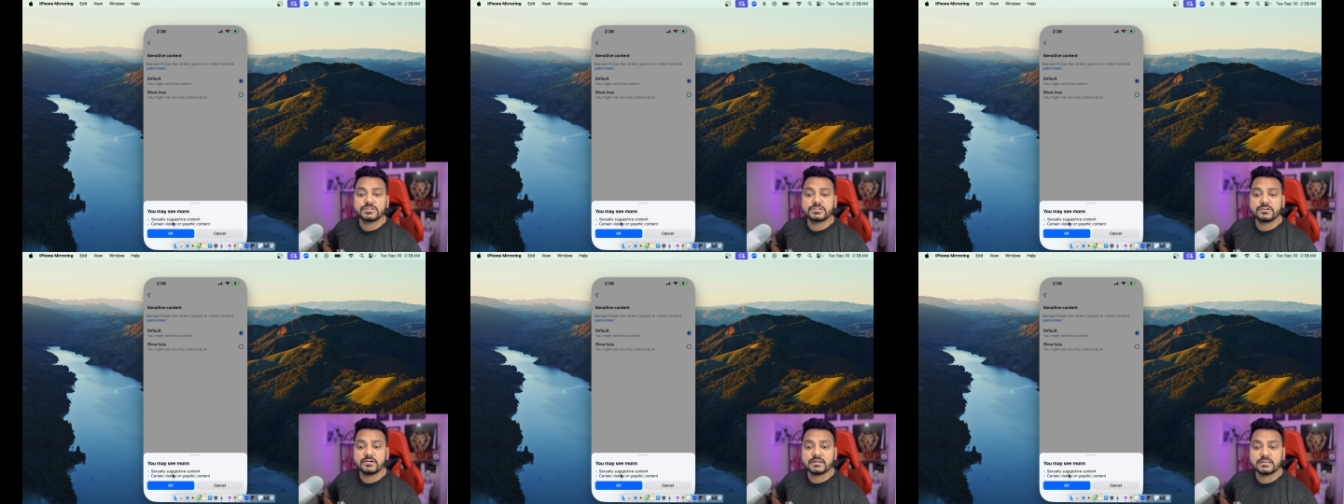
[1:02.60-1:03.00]

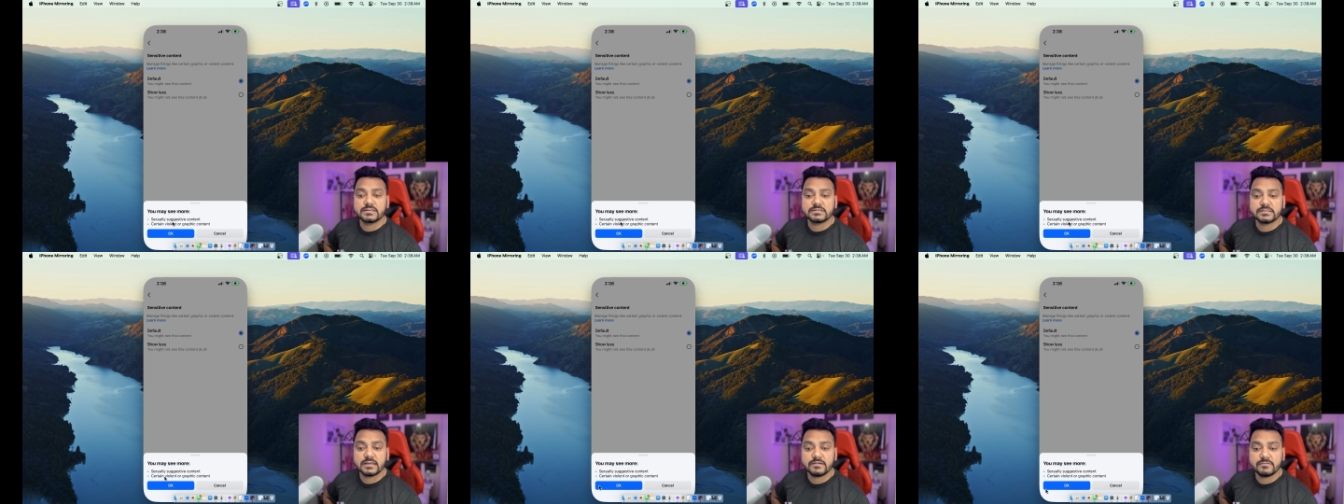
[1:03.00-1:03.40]
you hit the
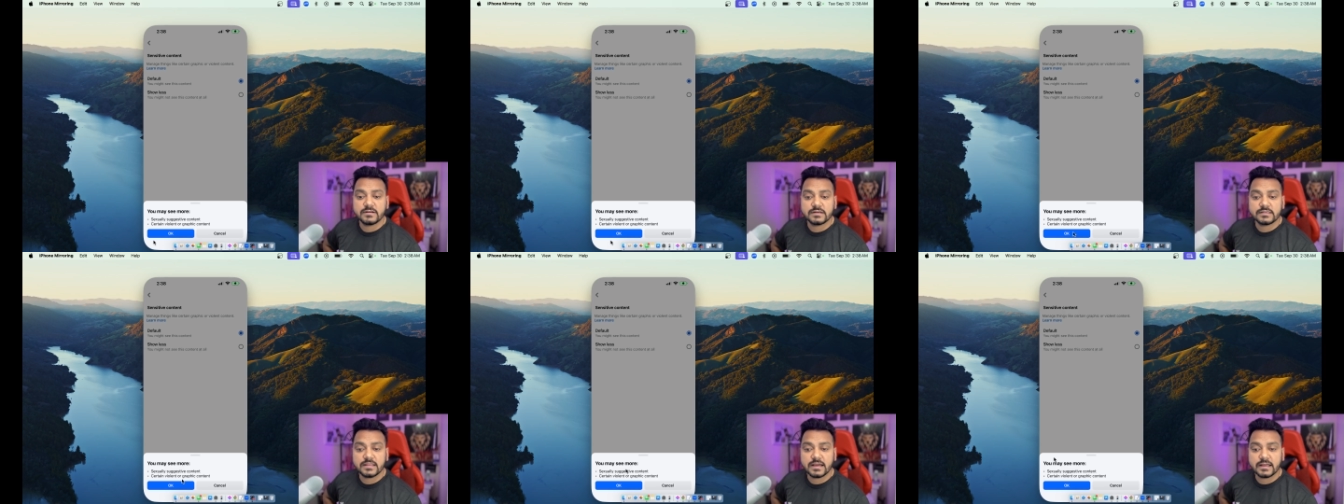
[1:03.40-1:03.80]
save
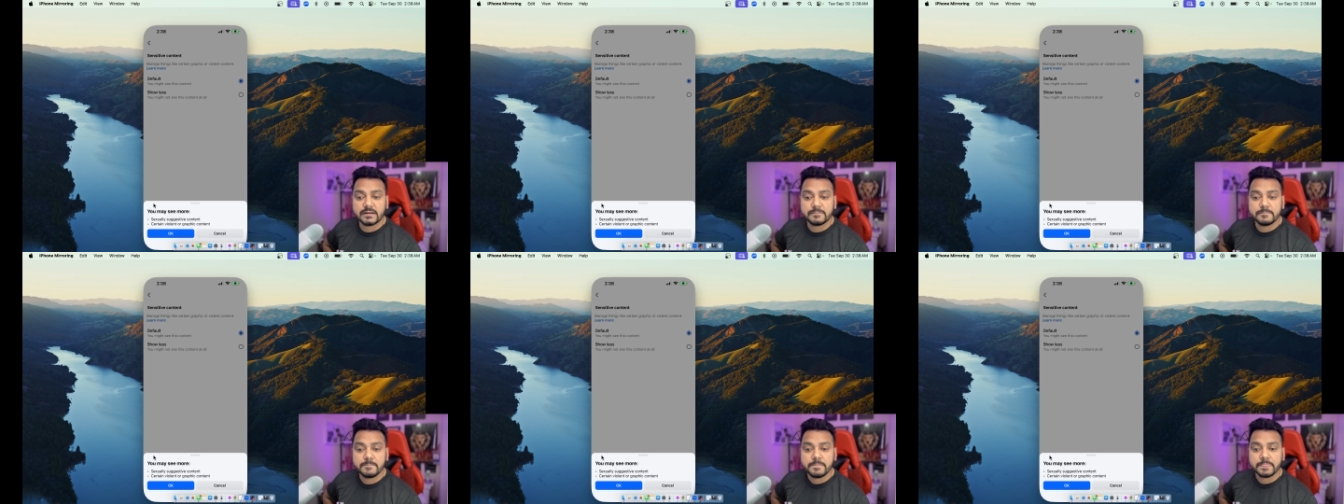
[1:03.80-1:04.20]
it,
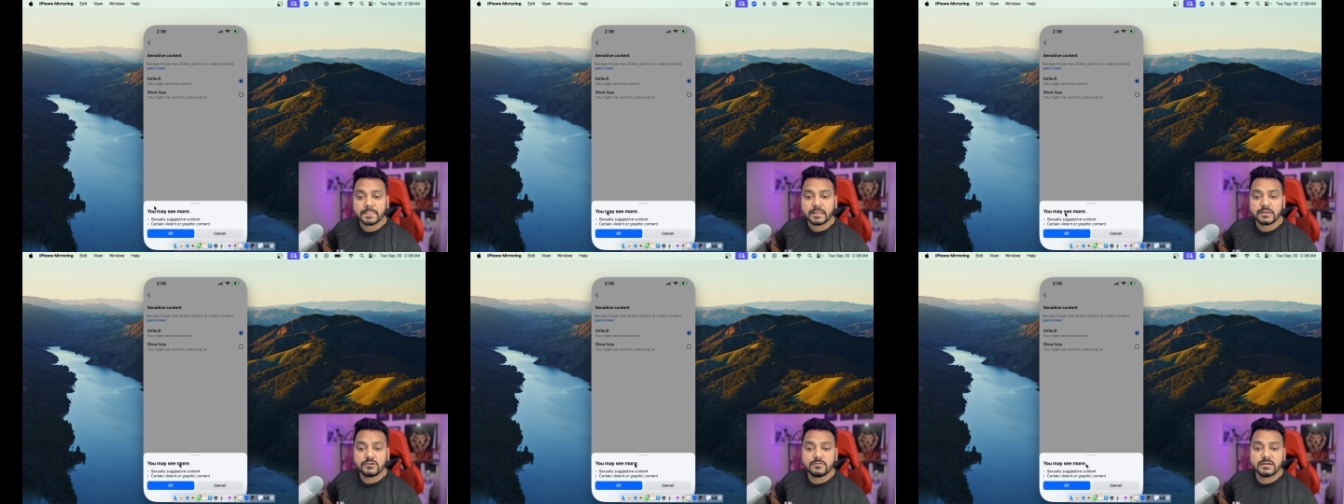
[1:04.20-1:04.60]
then
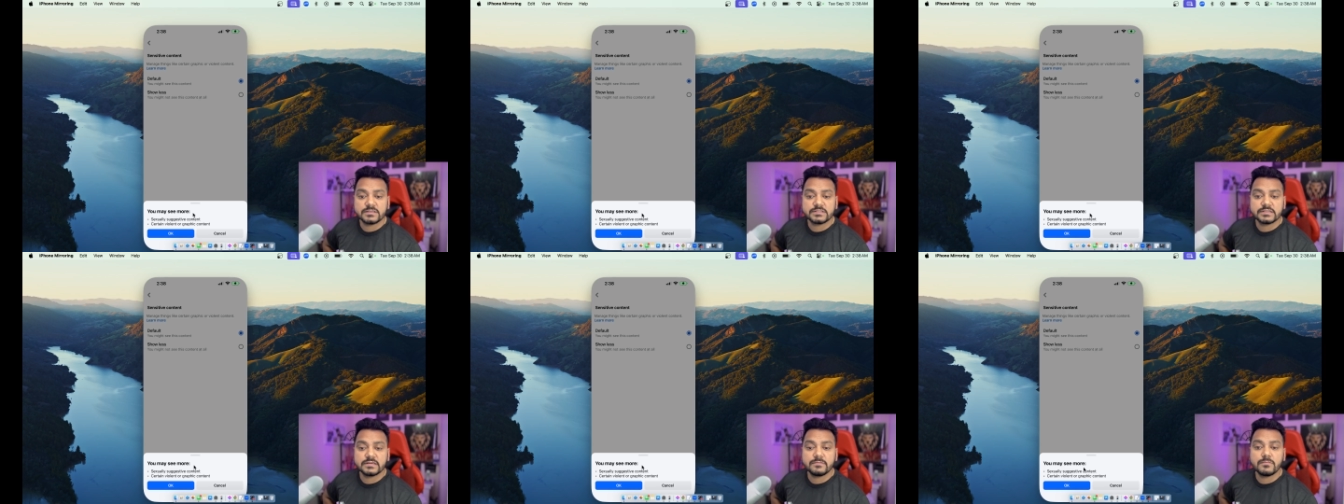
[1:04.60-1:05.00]
you may
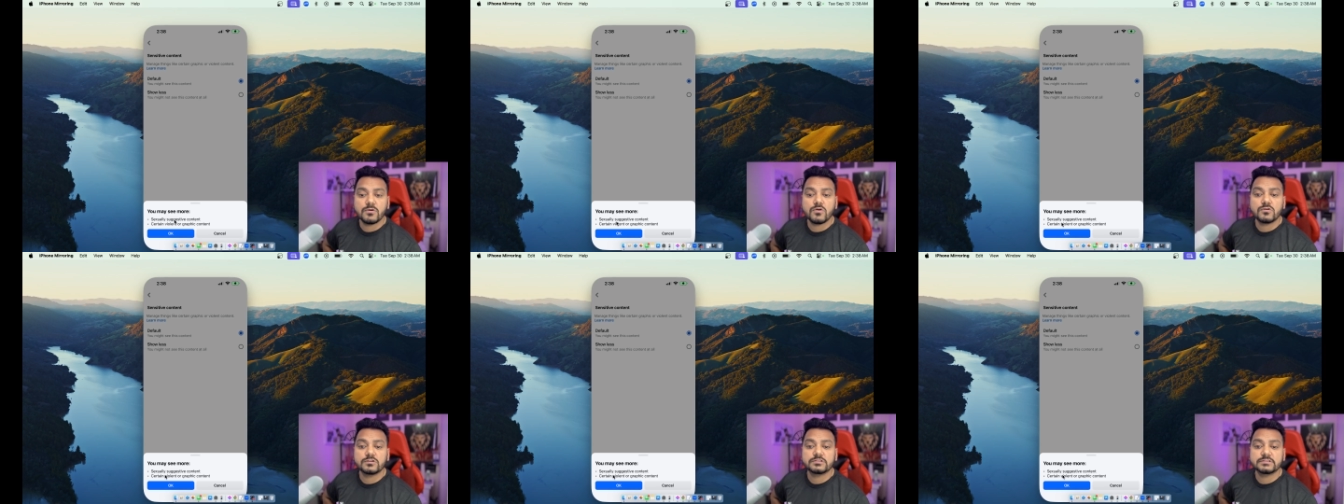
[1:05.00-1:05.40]
see
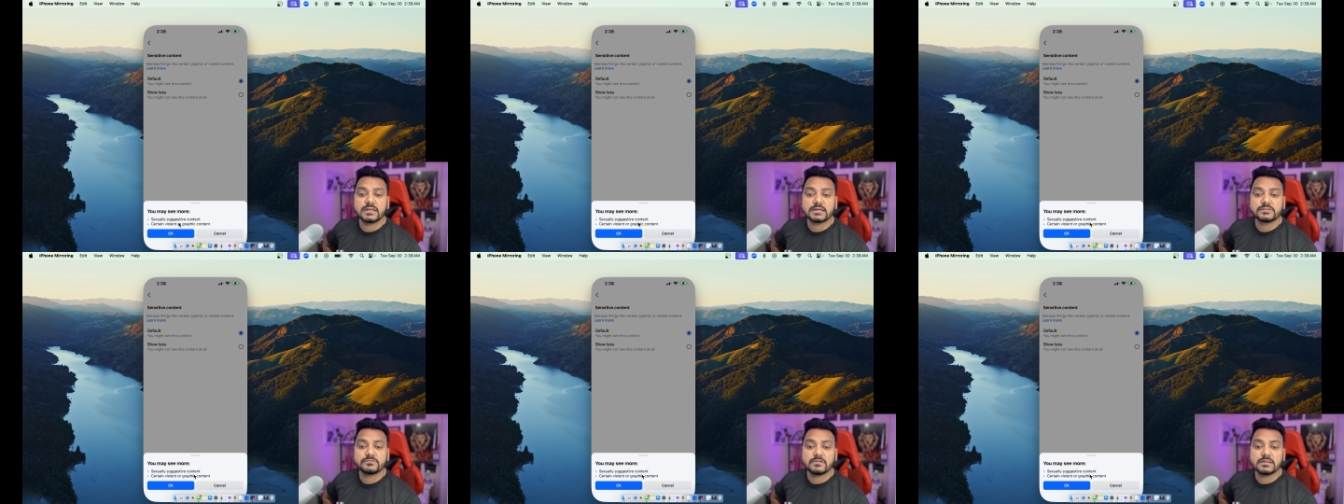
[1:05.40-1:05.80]
more
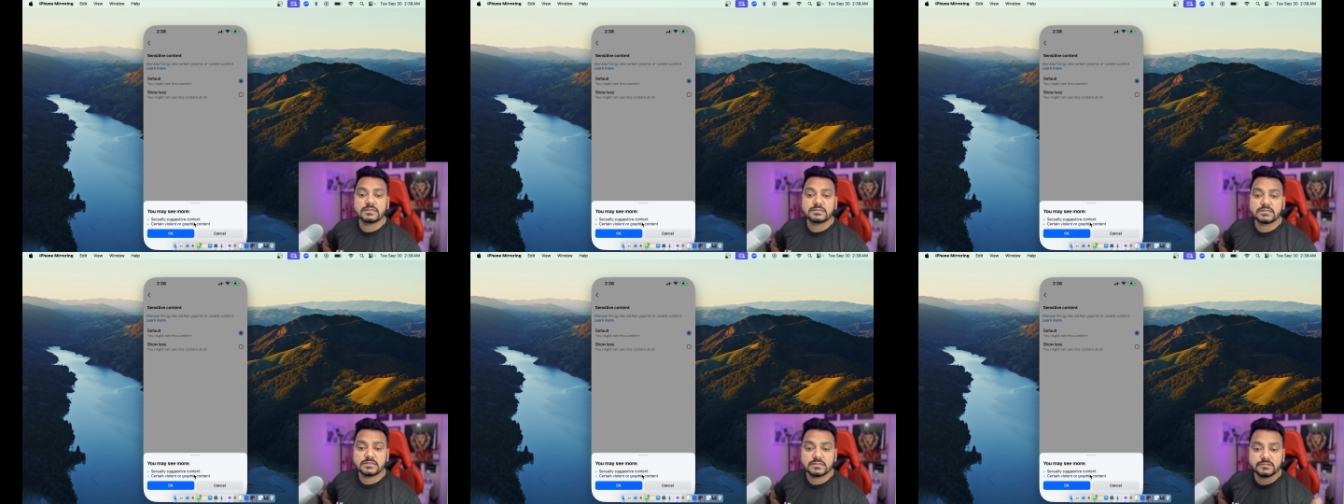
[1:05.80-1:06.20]
sexually
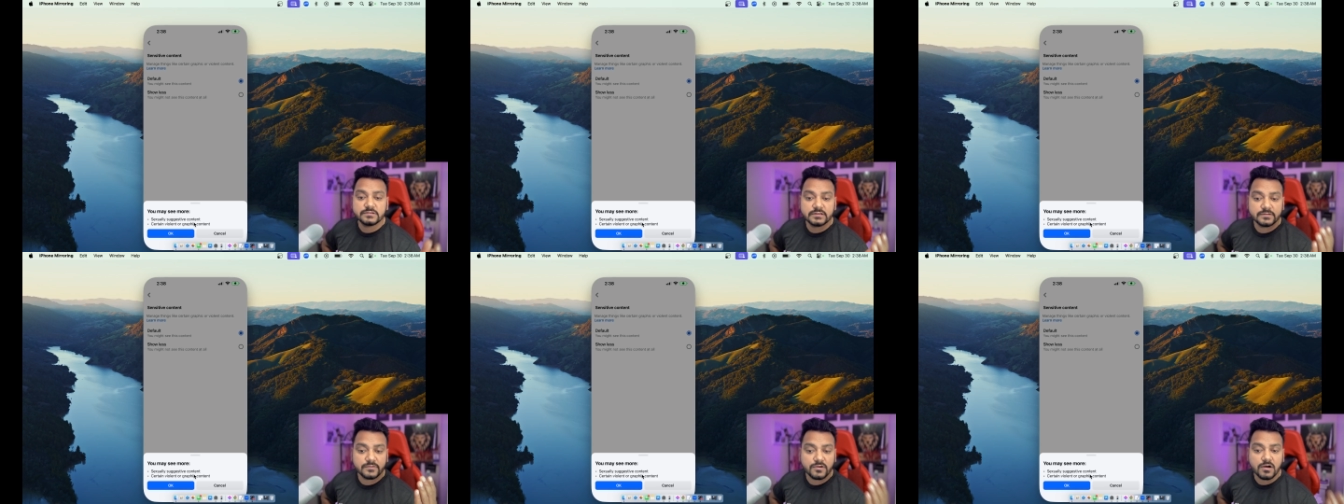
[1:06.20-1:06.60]

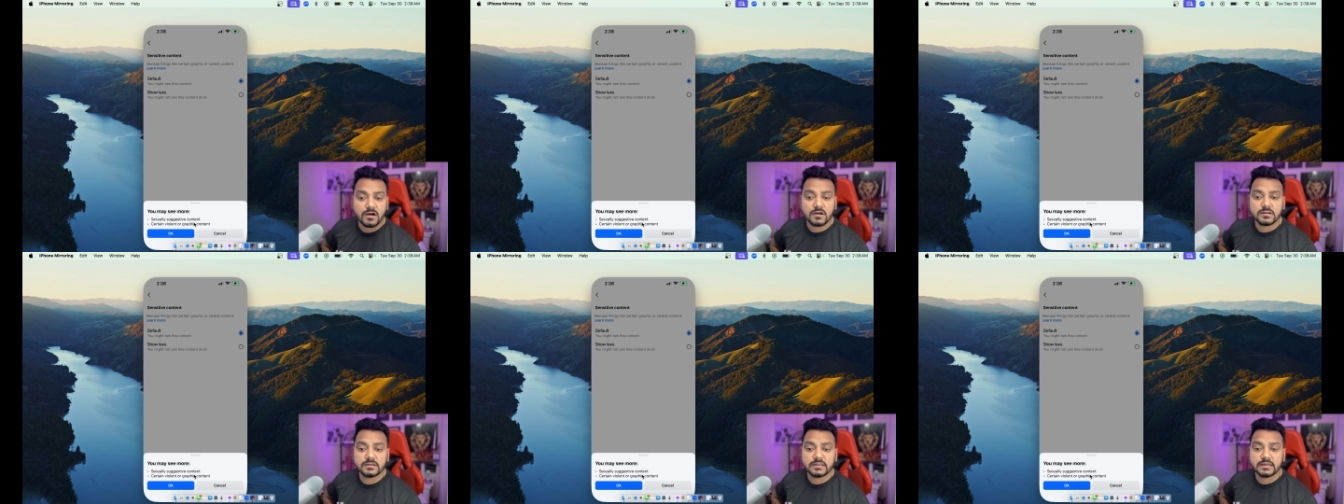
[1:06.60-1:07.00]
suggestive
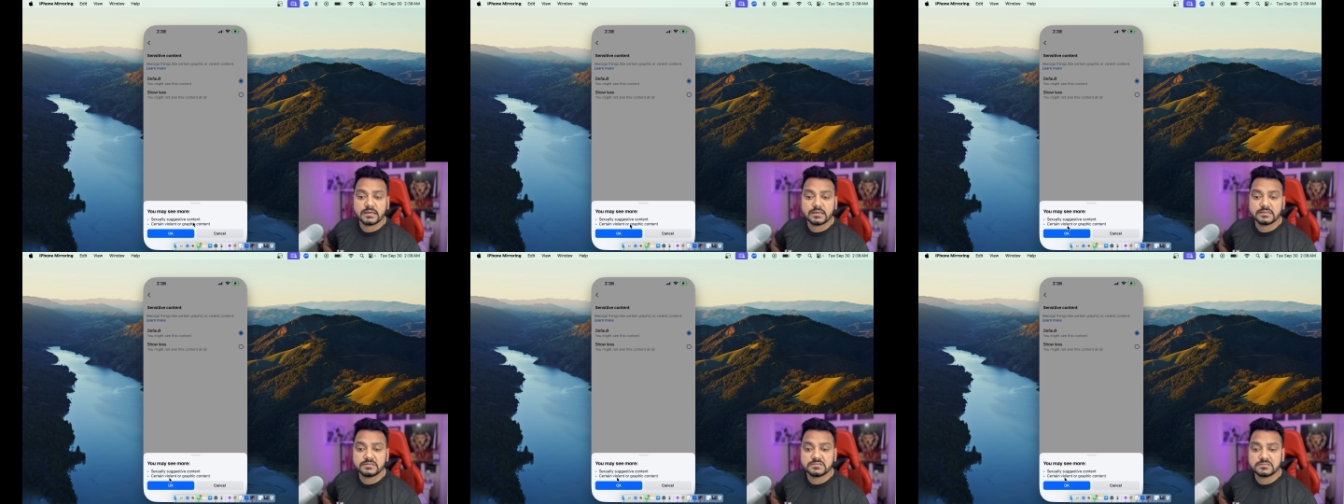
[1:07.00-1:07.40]

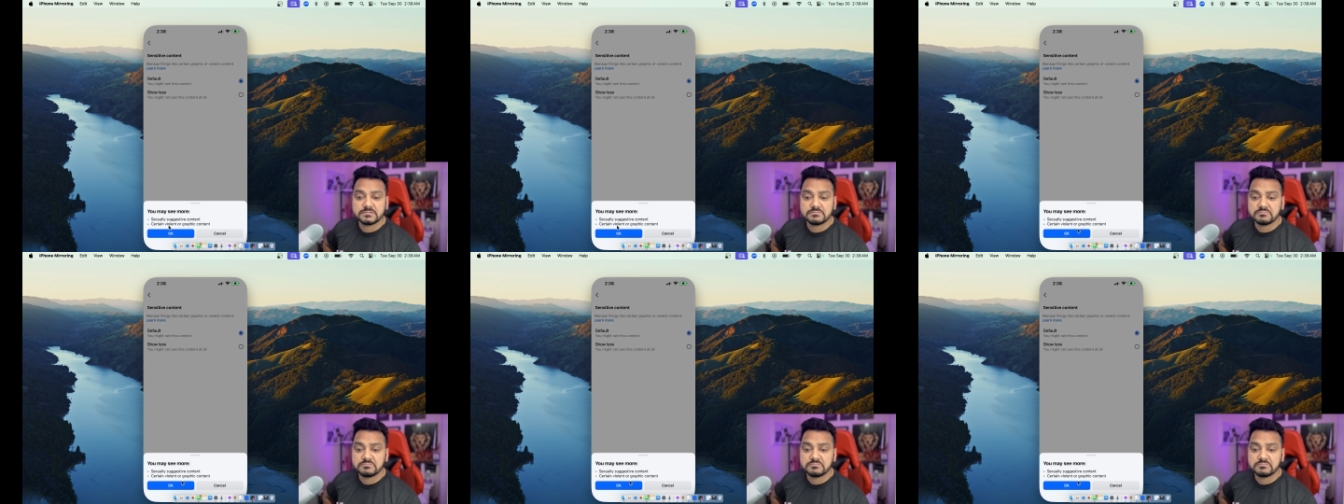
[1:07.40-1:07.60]
content,